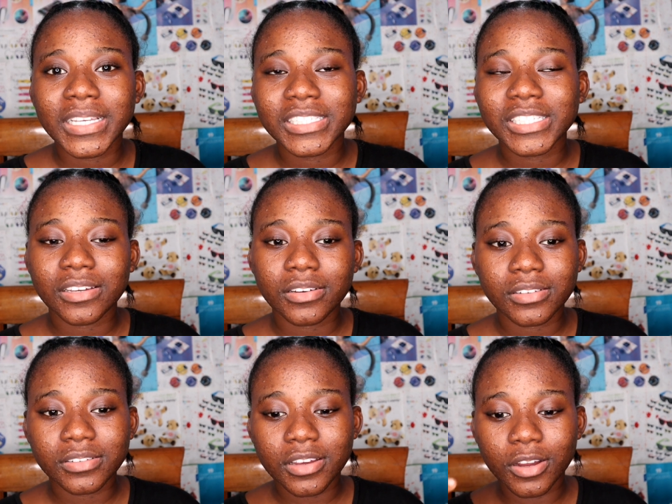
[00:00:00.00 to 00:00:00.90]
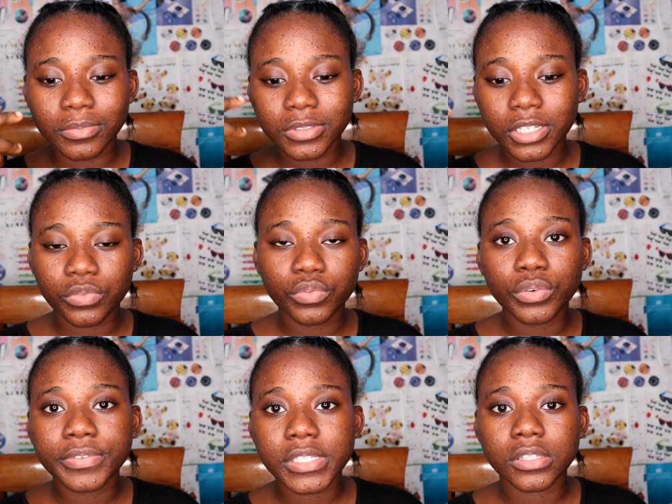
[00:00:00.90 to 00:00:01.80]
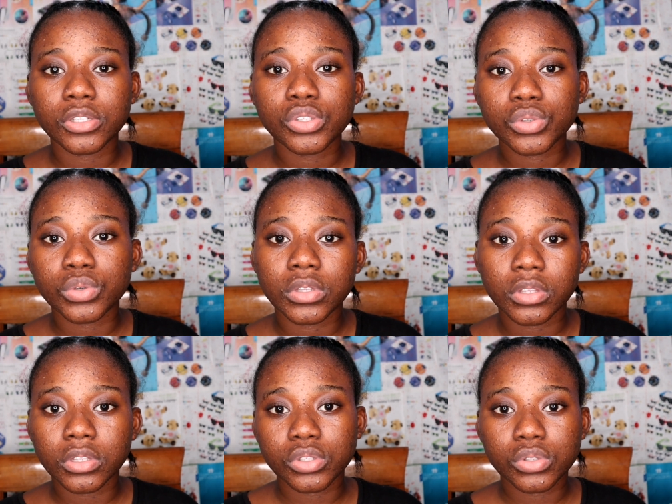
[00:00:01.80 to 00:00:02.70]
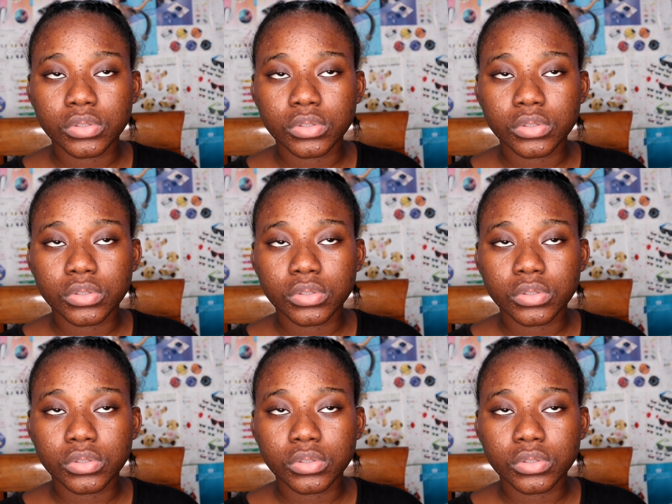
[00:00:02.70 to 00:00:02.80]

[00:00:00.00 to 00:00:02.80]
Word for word: So um, the roofs in the in the